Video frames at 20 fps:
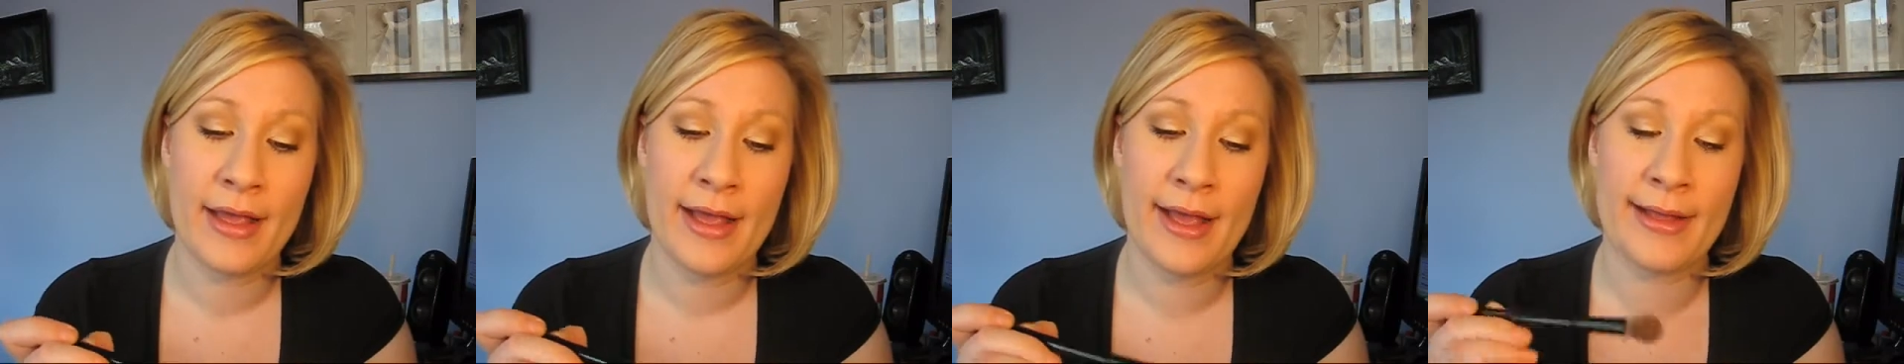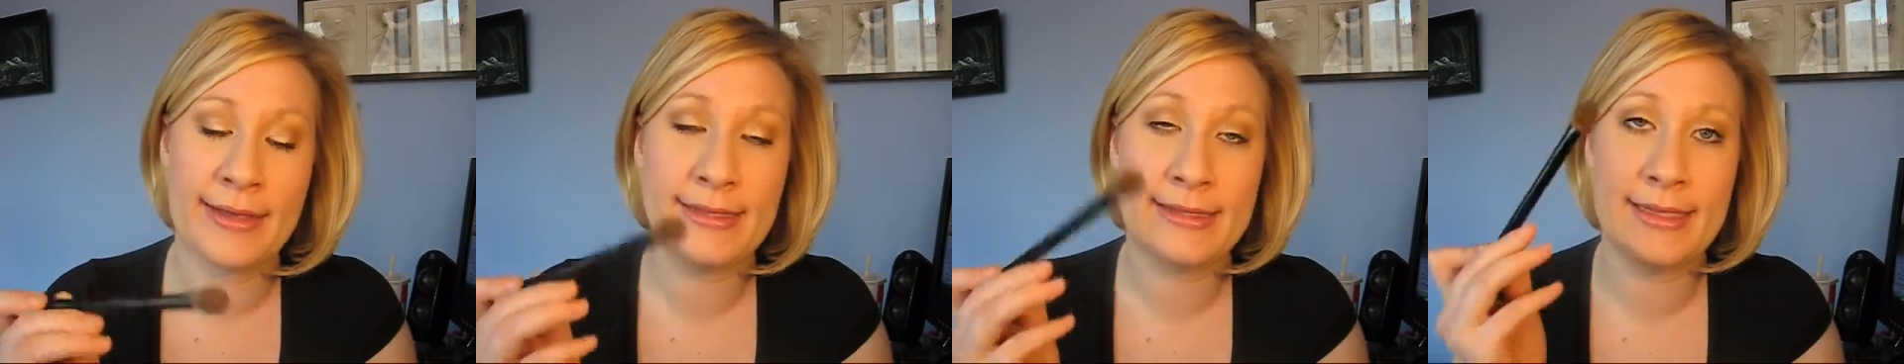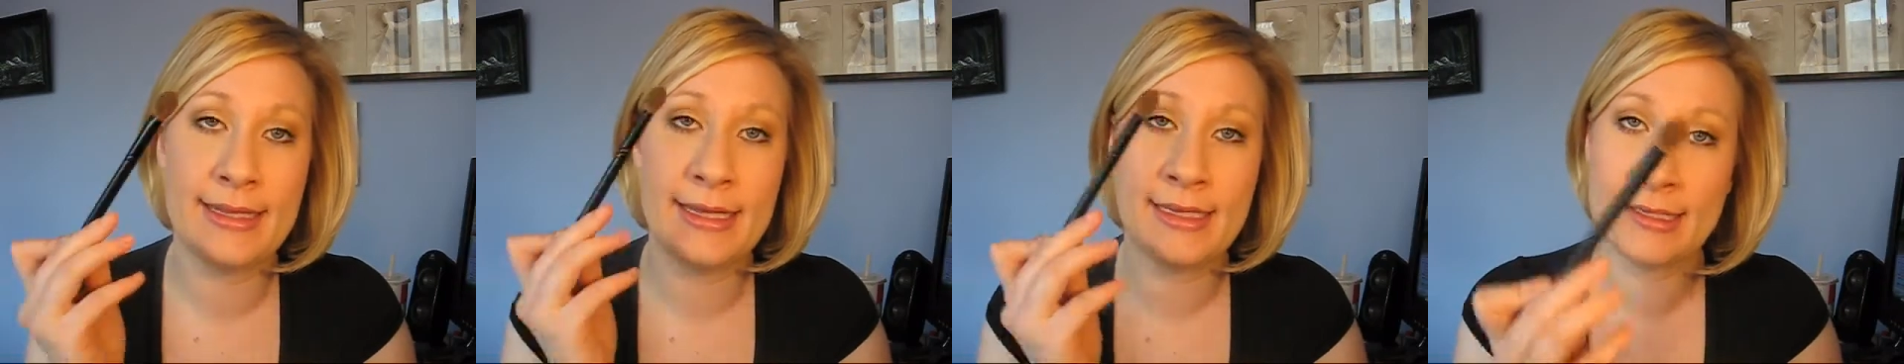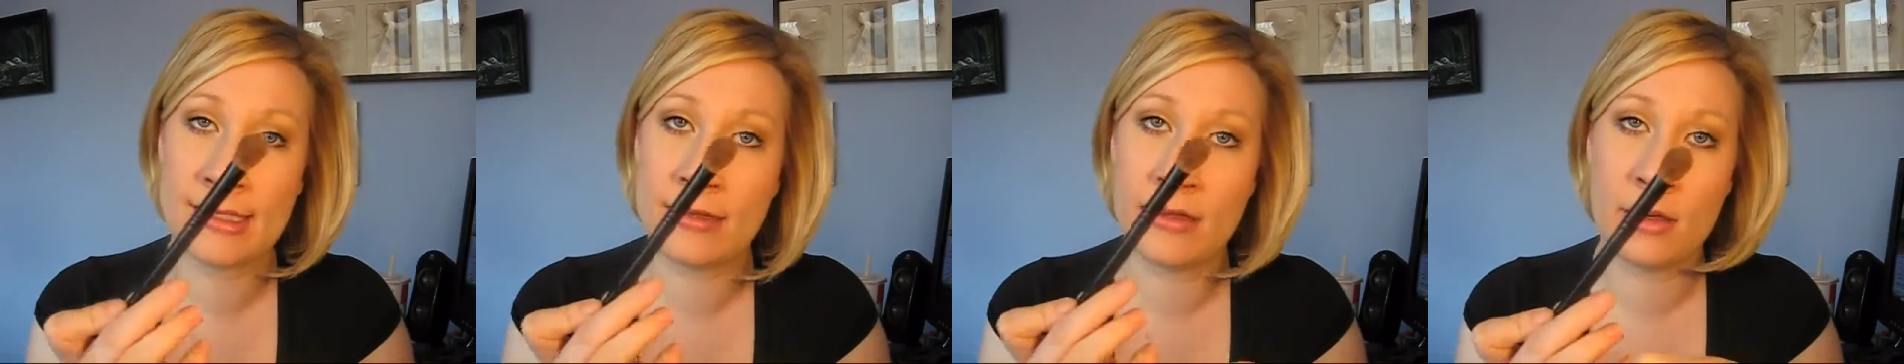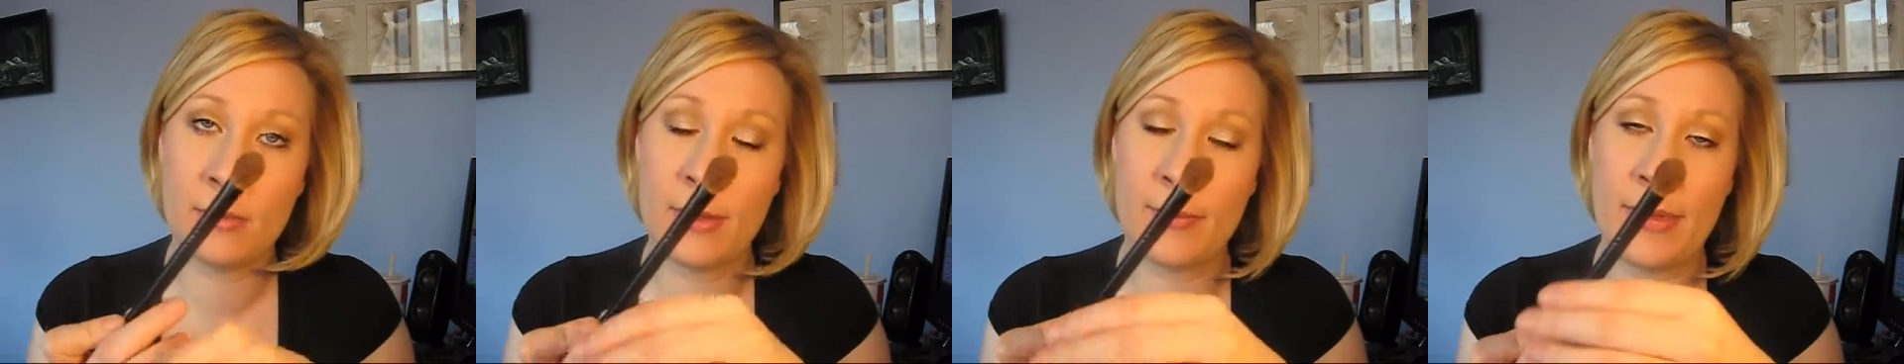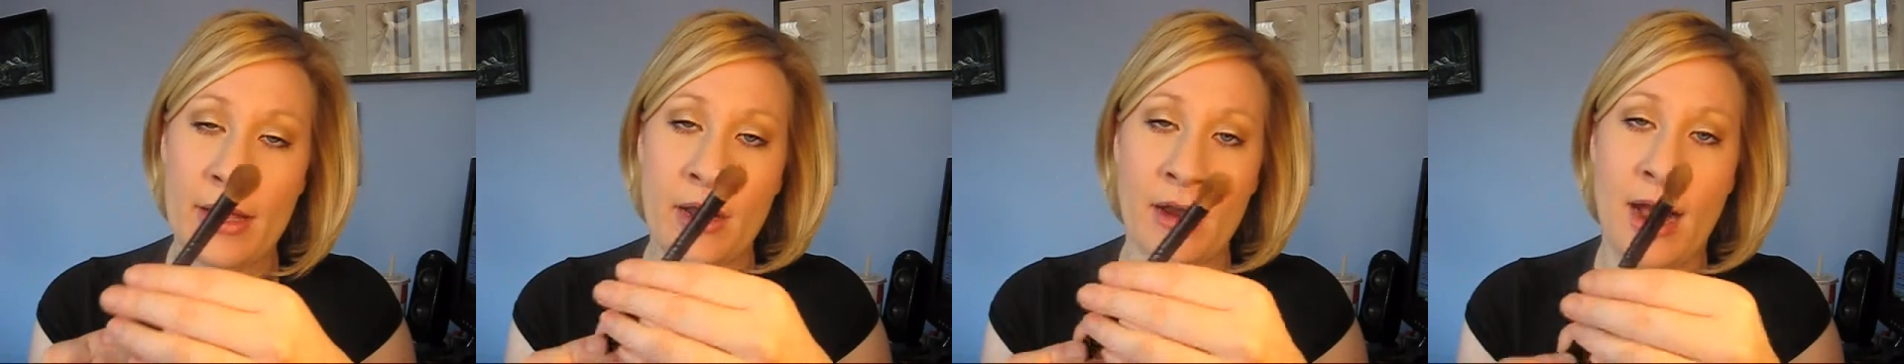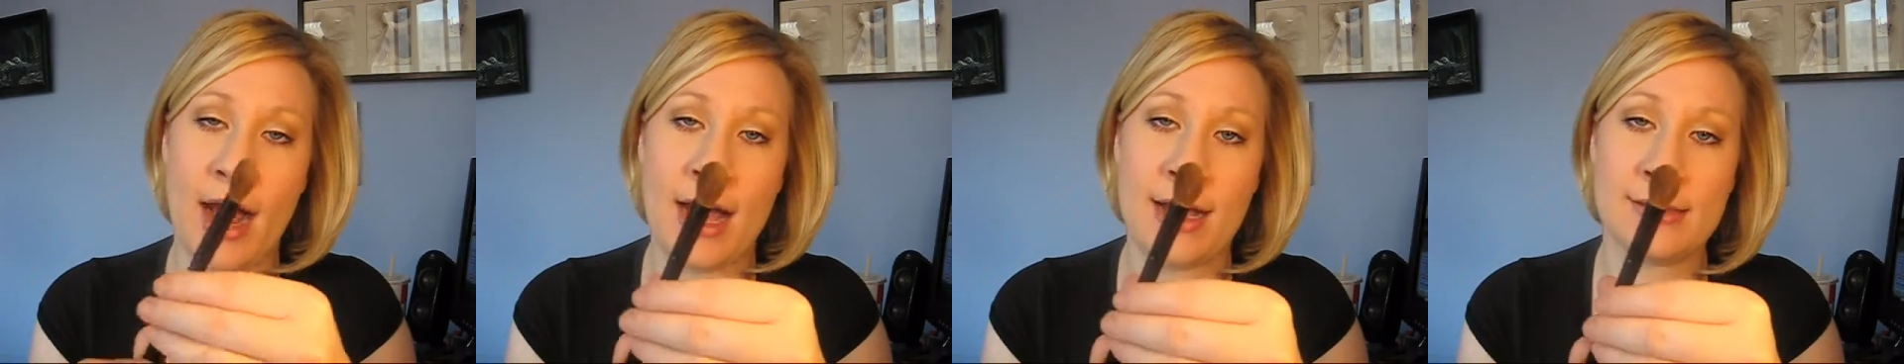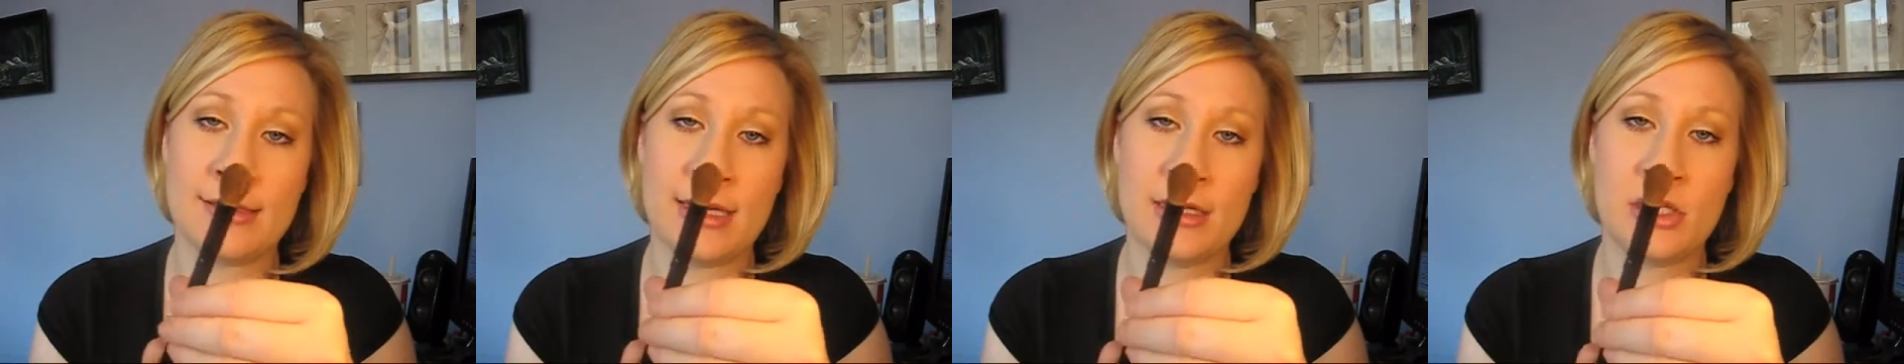It is a little bit bigger,
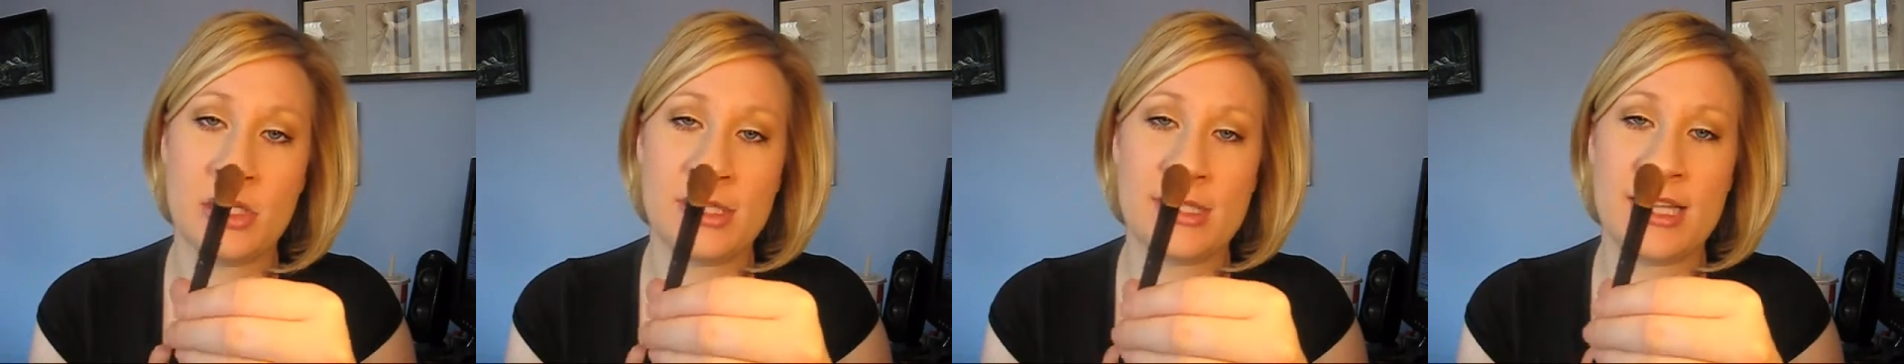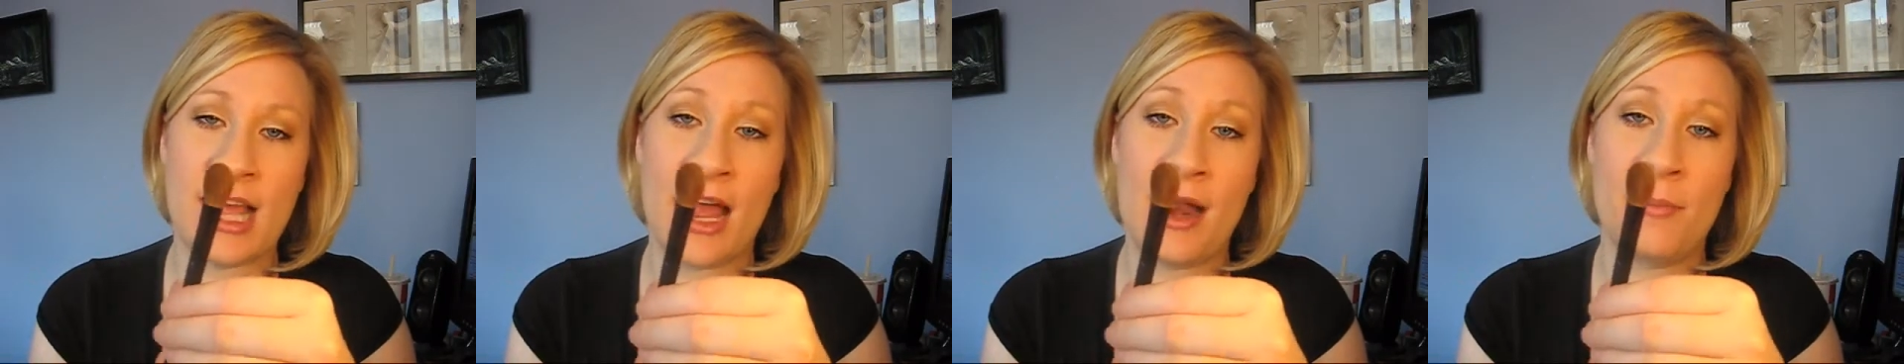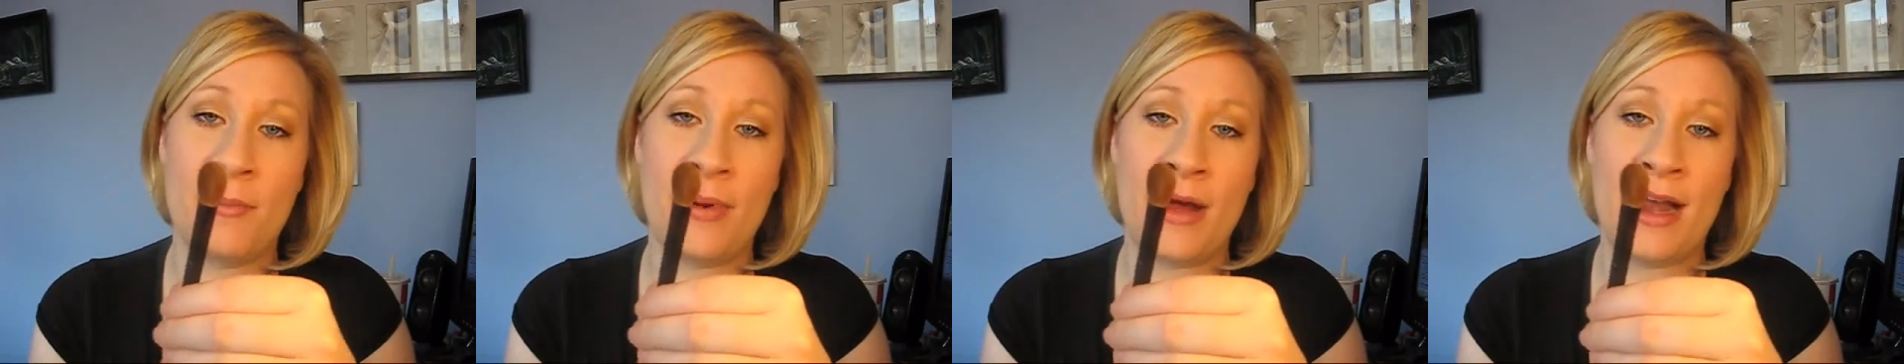as I just said,